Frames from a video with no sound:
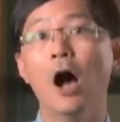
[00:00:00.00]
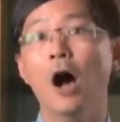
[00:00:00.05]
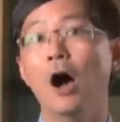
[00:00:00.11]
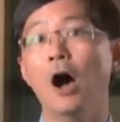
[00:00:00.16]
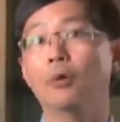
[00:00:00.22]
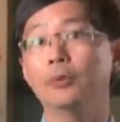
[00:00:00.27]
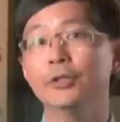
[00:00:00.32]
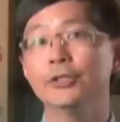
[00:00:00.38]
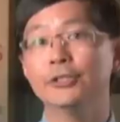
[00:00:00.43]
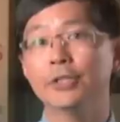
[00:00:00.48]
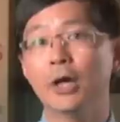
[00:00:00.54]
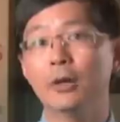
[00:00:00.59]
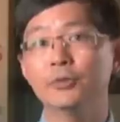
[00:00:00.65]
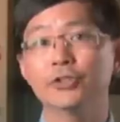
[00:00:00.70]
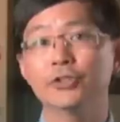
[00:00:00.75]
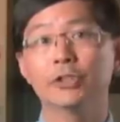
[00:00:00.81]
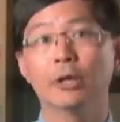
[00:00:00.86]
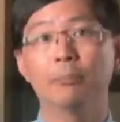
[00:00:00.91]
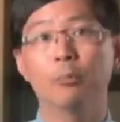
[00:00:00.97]
our
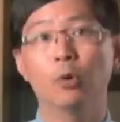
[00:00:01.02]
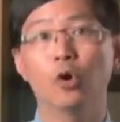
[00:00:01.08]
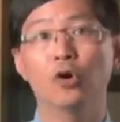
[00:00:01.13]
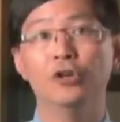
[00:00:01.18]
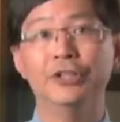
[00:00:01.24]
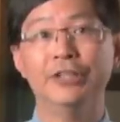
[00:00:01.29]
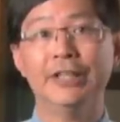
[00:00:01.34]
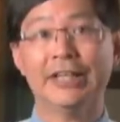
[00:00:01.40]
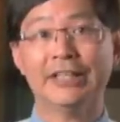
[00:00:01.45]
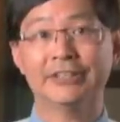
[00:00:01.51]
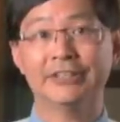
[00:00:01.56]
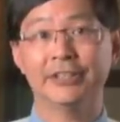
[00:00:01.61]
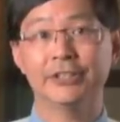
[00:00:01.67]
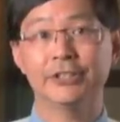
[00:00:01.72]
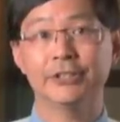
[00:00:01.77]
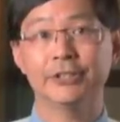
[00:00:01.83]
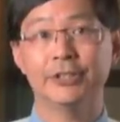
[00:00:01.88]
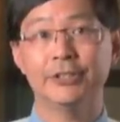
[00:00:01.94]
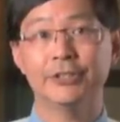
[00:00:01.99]
results support the
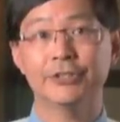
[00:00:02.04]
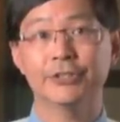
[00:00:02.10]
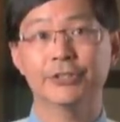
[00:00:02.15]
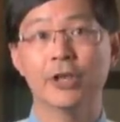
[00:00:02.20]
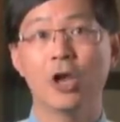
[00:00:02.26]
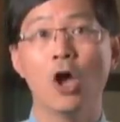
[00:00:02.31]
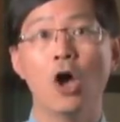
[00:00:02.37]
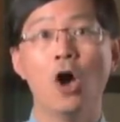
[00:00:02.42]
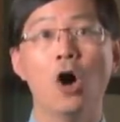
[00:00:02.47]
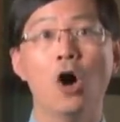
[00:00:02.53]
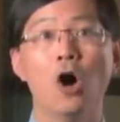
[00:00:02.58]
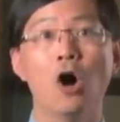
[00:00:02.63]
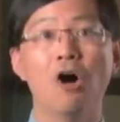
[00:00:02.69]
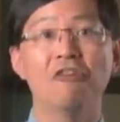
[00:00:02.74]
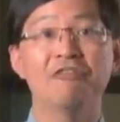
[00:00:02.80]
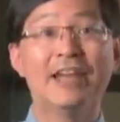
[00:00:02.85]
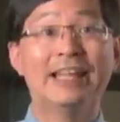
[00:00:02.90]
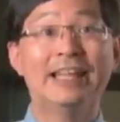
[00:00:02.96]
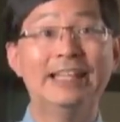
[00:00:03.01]
existence
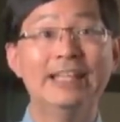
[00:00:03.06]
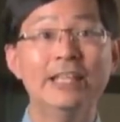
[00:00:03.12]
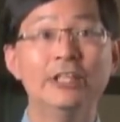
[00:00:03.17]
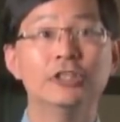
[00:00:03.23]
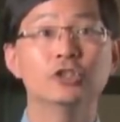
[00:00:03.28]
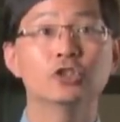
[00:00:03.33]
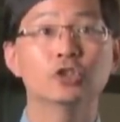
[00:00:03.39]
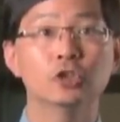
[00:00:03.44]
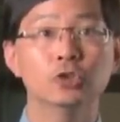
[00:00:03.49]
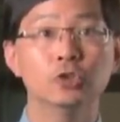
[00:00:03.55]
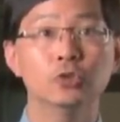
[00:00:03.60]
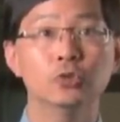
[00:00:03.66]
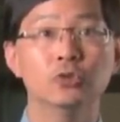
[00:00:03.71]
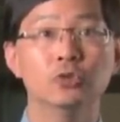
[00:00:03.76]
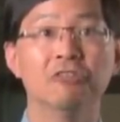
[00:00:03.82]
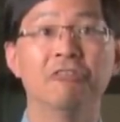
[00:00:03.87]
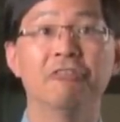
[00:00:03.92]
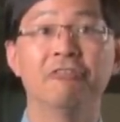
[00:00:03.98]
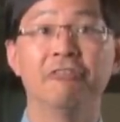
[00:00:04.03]
of at least
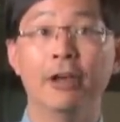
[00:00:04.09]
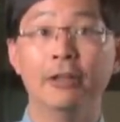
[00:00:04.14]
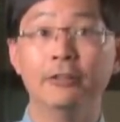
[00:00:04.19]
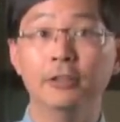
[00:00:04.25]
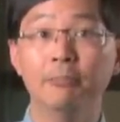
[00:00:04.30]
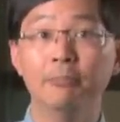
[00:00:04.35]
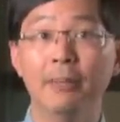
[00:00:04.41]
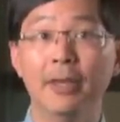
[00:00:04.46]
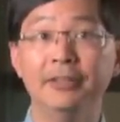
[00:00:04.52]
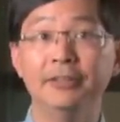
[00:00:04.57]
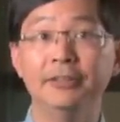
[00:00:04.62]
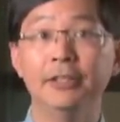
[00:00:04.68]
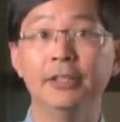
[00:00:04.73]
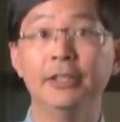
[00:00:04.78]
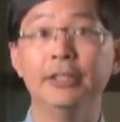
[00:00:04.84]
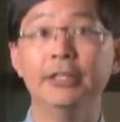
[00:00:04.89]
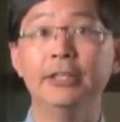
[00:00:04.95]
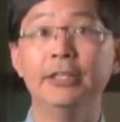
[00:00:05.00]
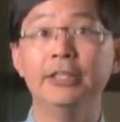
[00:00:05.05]
two
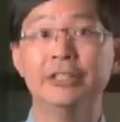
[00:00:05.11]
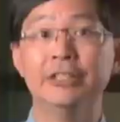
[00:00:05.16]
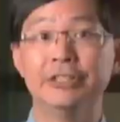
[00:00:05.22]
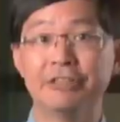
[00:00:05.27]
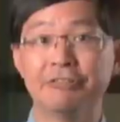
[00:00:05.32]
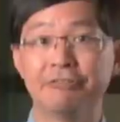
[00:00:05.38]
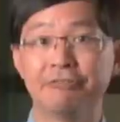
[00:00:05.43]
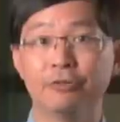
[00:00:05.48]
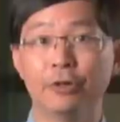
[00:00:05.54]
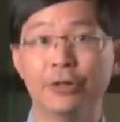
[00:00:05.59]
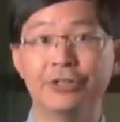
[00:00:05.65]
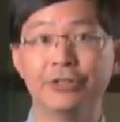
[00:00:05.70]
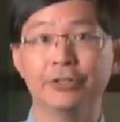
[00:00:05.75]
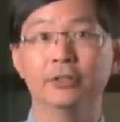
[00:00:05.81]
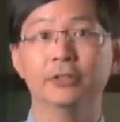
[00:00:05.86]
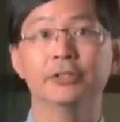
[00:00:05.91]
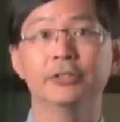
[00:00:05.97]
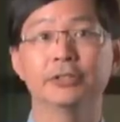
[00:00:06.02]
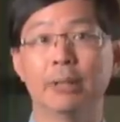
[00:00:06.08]
fundamentally different
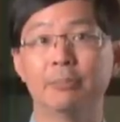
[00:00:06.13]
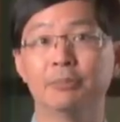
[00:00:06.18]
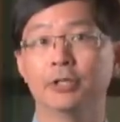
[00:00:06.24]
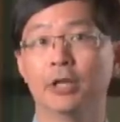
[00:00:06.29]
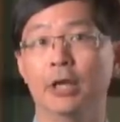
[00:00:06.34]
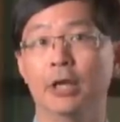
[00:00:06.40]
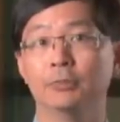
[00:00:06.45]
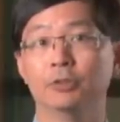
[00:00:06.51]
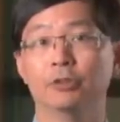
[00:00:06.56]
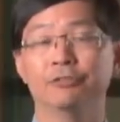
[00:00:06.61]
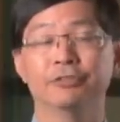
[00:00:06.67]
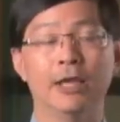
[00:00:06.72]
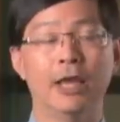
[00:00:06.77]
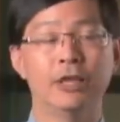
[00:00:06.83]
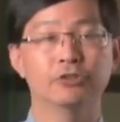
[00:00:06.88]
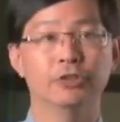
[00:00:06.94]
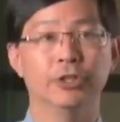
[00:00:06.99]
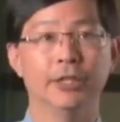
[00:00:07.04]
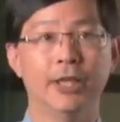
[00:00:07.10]
subtypes of
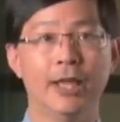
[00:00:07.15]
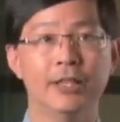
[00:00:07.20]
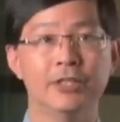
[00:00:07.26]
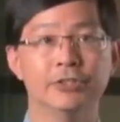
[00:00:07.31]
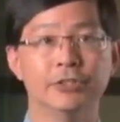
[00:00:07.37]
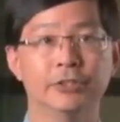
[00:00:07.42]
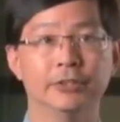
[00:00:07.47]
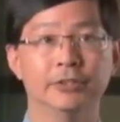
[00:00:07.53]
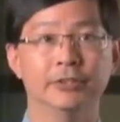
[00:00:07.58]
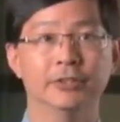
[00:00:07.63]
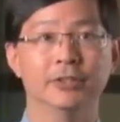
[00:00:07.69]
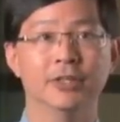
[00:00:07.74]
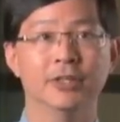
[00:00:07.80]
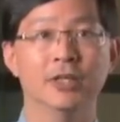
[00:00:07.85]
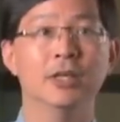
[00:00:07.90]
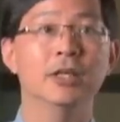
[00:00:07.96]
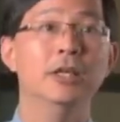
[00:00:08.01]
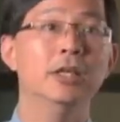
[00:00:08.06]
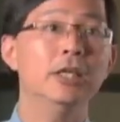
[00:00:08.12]
gastric cancer,
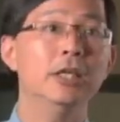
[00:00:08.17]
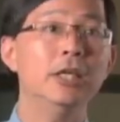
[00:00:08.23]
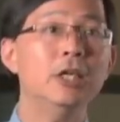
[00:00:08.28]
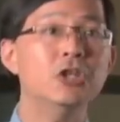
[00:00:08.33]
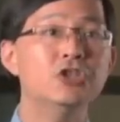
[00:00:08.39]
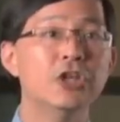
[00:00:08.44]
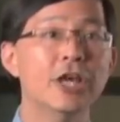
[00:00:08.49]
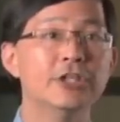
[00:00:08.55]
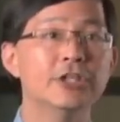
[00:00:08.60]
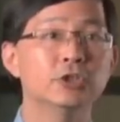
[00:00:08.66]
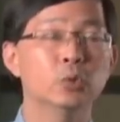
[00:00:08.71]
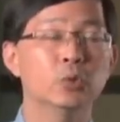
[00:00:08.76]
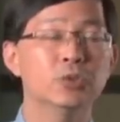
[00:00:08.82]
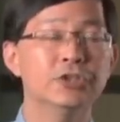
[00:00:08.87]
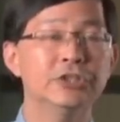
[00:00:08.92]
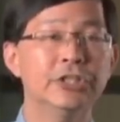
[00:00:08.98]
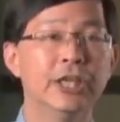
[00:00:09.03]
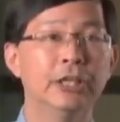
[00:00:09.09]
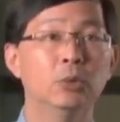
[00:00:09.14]
each
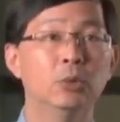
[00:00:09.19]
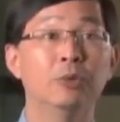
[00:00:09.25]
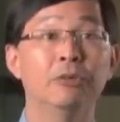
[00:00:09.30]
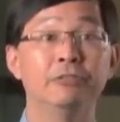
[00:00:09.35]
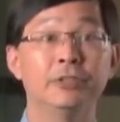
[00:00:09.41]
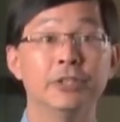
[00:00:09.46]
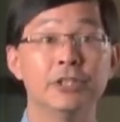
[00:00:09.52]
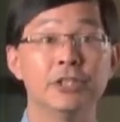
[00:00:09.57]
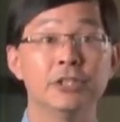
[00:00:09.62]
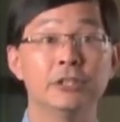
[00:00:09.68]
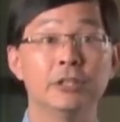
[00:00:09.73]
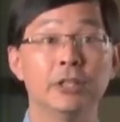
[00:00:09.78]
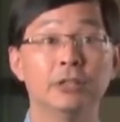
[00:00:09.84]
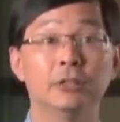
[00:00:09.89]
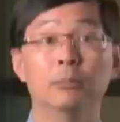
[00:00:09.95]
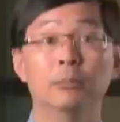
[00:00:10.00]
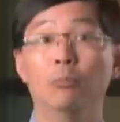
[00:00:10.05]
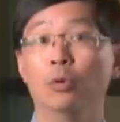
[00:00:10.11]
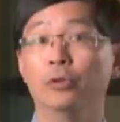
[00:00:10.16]
associated with
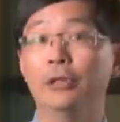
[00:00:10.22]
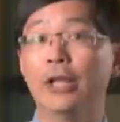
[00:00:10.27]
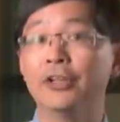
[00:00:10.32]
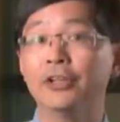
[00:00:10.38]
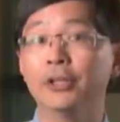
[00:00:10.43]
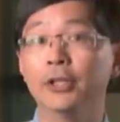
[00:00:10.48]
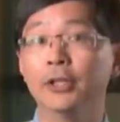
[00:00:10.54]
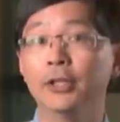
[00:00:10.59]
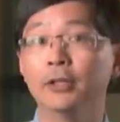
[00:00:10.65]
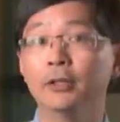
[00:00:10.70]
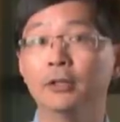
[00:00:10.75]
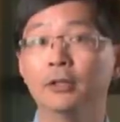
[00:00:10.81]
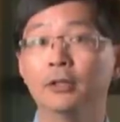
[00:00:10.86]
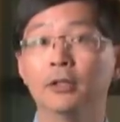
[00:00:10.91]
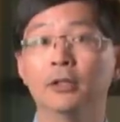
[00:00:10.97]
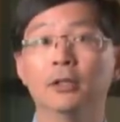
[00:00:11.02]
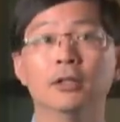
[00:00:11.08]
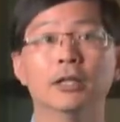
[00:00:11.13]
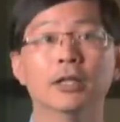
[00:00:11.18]
distinct molecular,
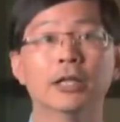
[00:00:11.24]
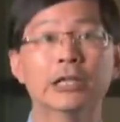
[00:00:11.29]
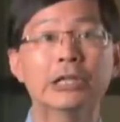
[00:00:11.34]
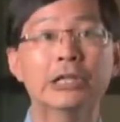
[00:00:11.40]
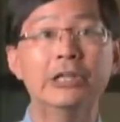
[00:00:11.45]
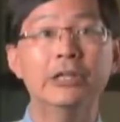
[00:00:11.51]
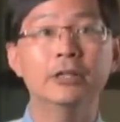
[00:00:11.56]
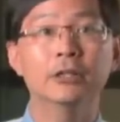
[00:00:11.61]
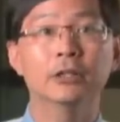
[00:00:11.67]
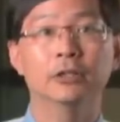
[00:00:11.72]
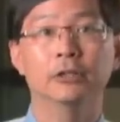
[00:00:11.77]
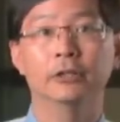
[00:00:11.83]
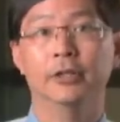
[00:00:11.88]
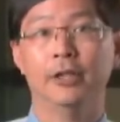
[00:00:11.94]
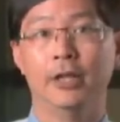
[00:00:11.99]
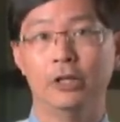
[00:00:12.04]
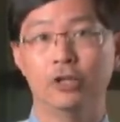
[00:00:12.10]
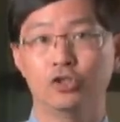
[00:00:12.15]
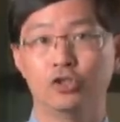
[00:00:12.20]
clinical,
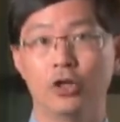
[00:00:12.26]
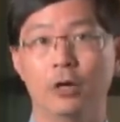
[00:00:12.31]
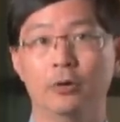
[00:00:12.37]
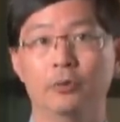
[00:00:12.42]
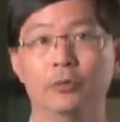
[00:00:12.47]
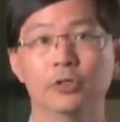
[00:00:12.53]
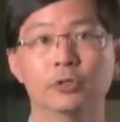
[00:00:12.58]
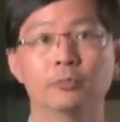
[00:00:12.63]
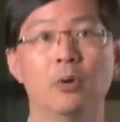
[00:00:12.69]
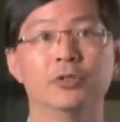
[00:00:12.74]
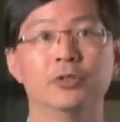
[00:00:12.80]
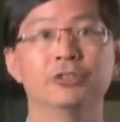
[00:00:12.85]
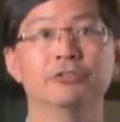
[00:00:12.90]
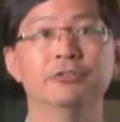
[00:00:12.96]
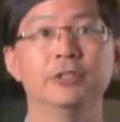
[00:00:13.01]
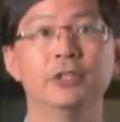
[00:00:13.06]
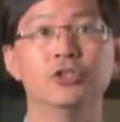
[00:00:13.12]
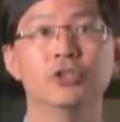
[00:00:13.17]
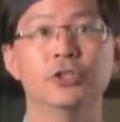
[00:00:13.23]
and drug response
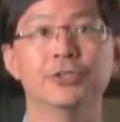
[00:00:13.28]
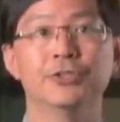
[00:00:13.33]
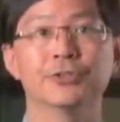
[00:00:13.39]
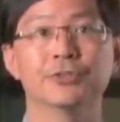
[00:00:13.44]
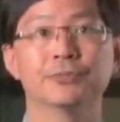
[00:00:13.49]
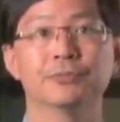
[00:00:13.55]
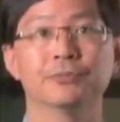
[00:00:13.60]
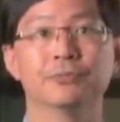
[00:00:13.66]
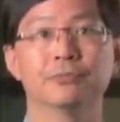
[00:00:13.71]
features.